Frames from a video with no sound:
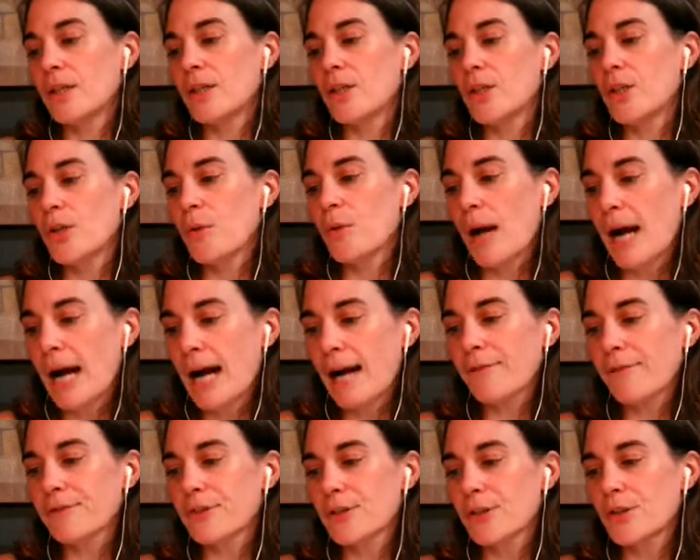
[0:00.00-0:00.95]
you
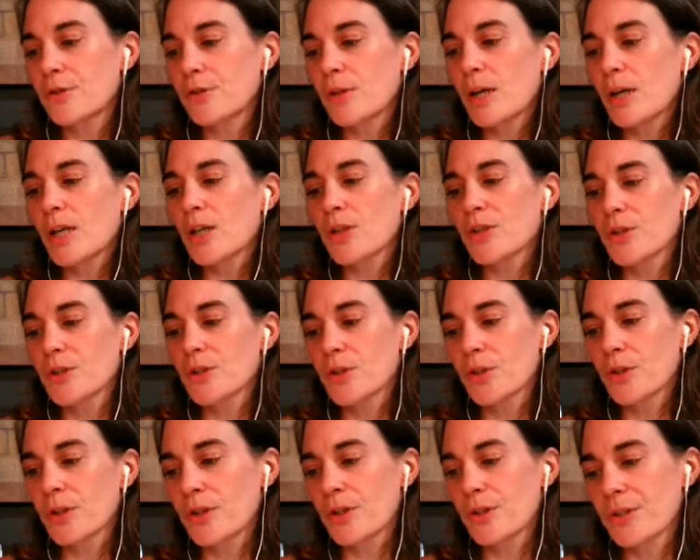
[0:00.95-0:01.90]
have to
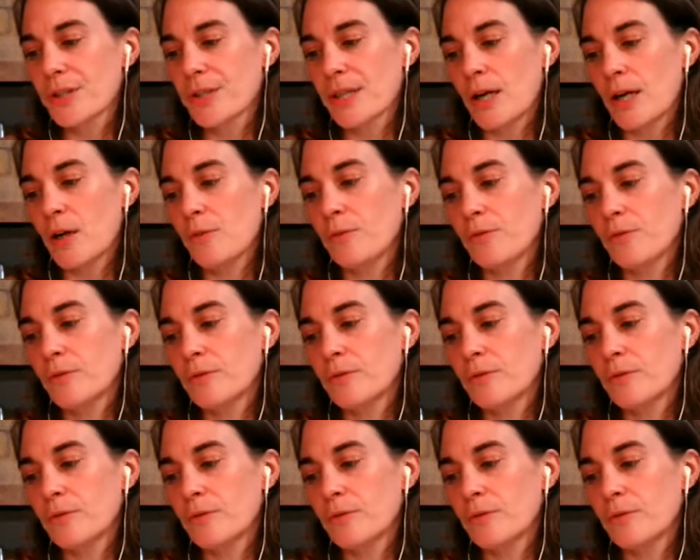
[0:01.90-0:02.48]
assert yourself.